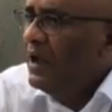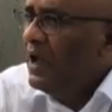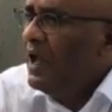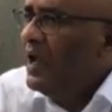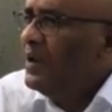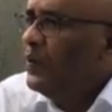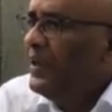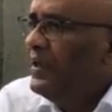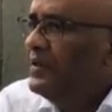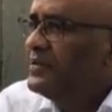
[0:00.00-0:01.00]
and
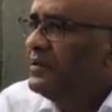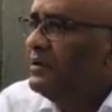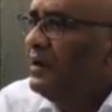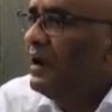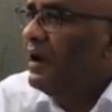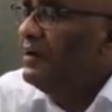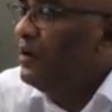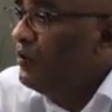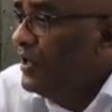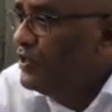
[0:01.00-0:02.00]
we, and the
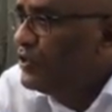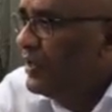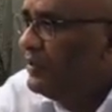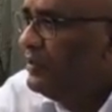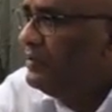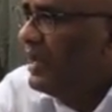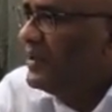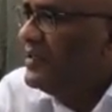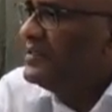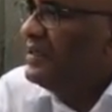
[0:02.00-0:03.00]
region, that is the